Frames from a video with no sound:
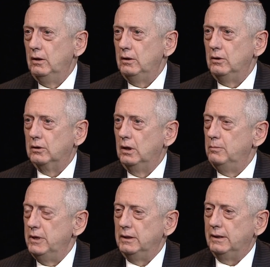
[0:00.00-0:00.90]
you're going to
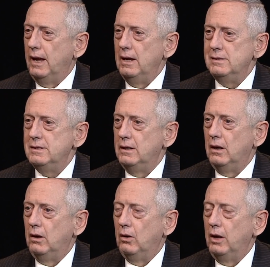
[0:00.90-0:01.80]
be engaged in
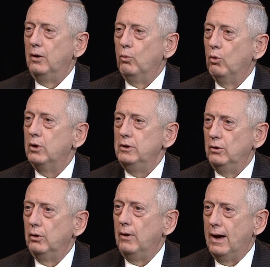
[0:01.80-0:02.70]
a war you
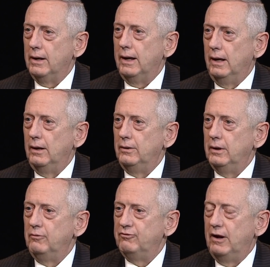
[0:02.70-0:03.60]
don't know how to end
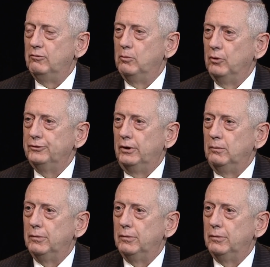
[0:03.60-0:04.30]
in favorable terms.